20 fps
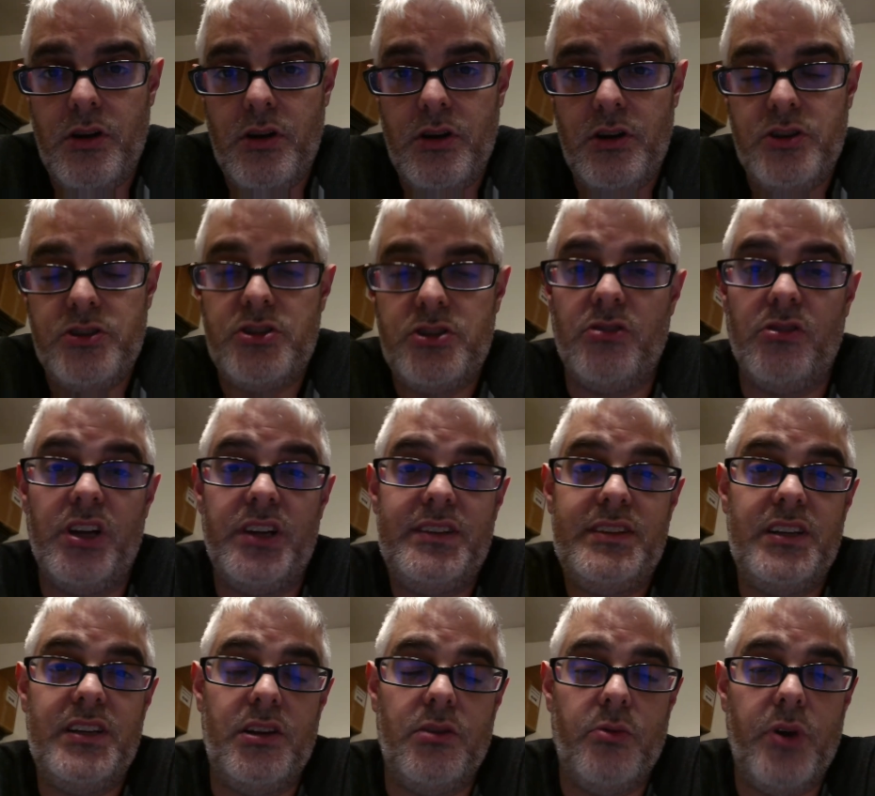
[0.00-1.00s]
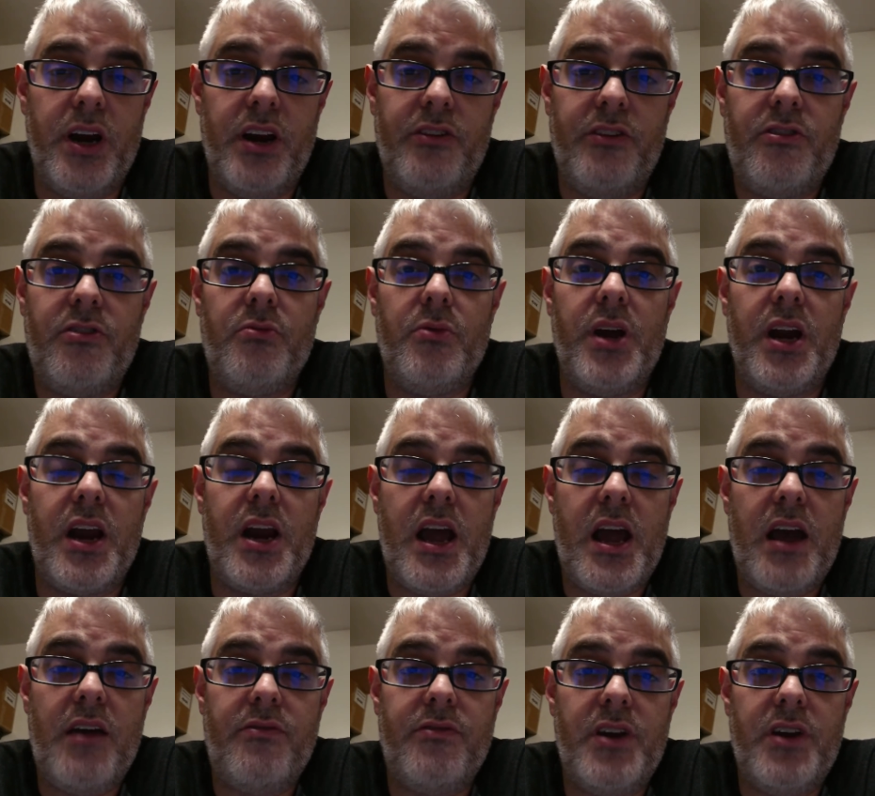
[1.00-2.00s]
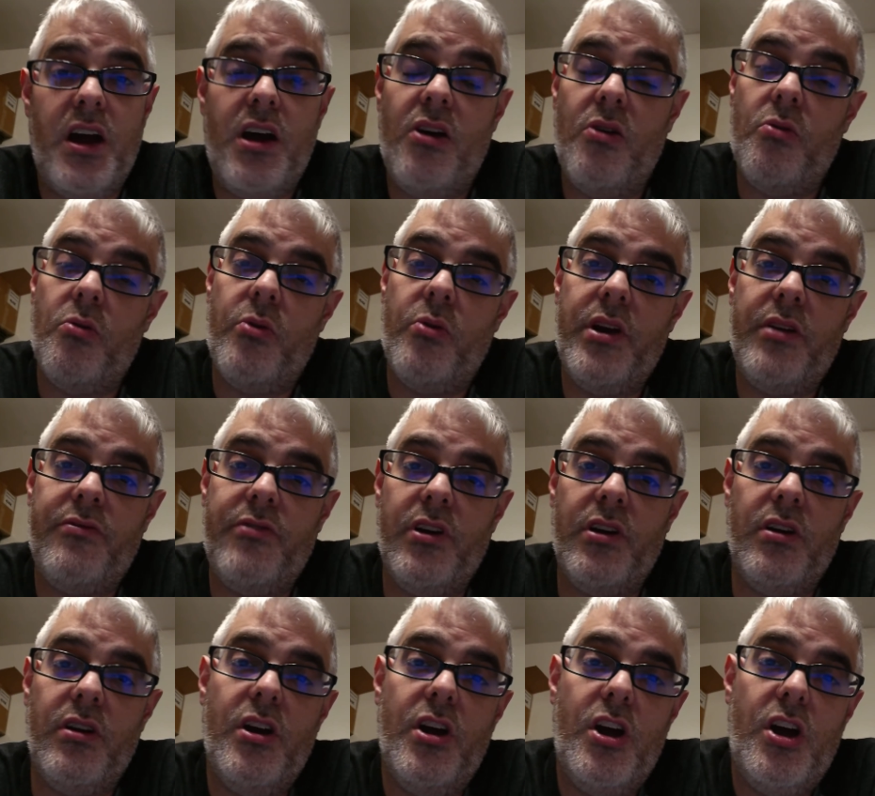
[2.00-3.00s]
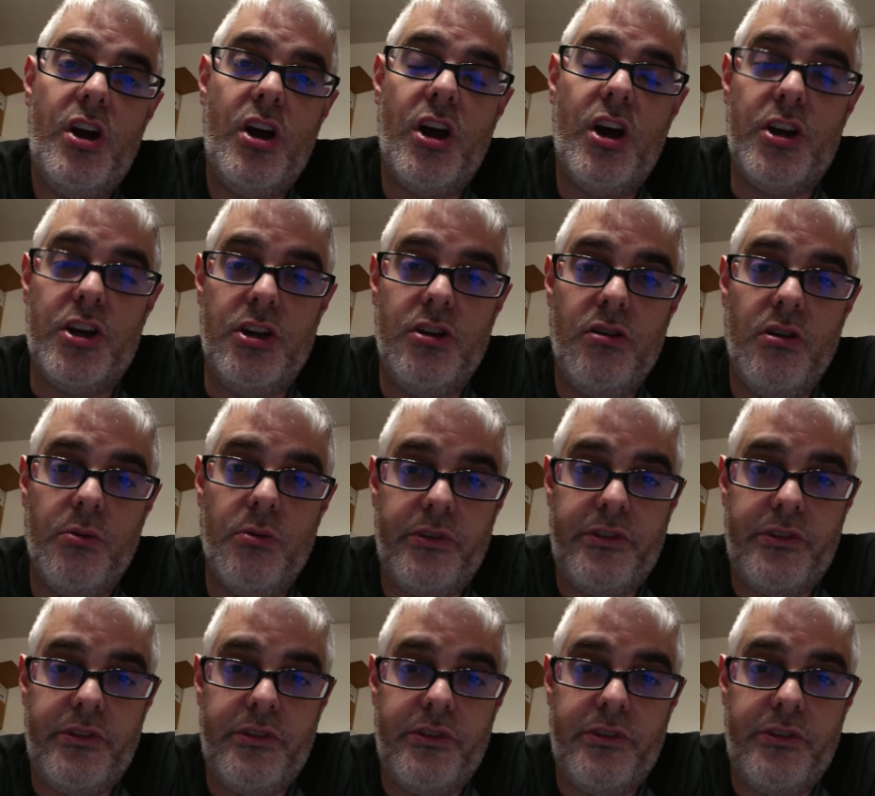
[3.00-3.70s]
So let's say the rate is 3.5 now. What if in a year it was